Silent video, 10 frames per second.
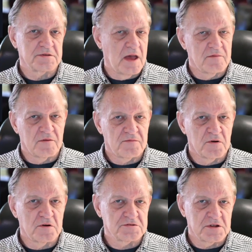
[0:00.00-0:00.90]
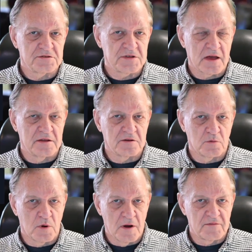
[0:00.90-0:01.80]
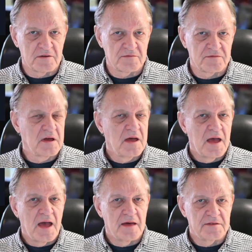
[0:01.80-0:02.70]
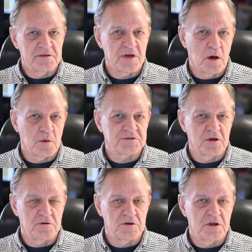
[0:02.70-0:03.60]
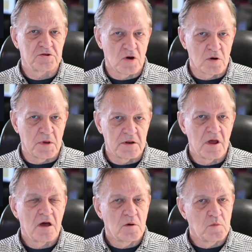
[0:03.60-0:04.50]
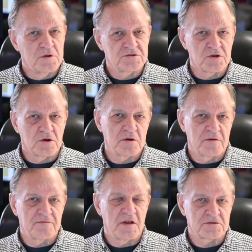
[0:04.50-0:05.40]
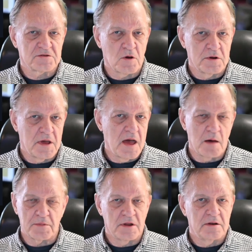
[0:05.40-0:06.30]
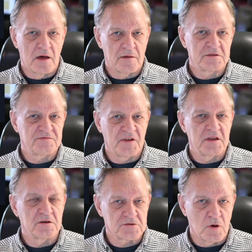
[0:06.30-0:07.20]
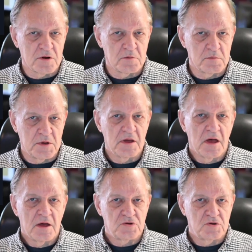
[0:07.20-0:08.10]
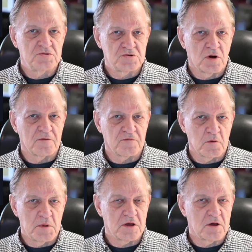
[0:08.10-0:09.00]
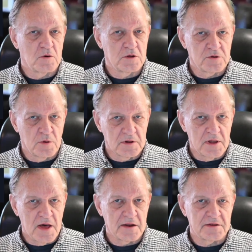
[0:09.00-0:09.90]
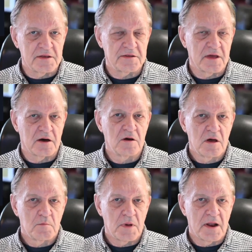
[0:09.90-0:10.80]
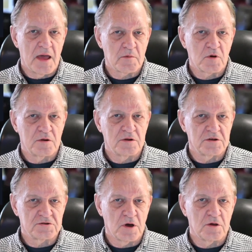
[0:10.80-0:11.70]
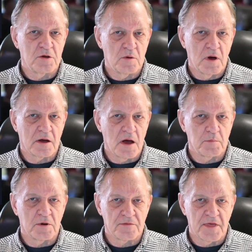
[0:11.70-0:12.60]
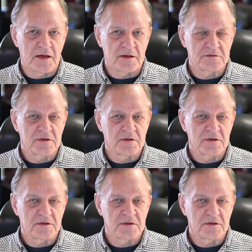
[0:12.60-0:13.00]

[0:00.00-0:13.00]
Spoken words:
They have a first and second derivative, and this helps to determine when certain events going to happen. Now this video is going to be too short for me to go into a lot of detail, but I am going to show you a couple things.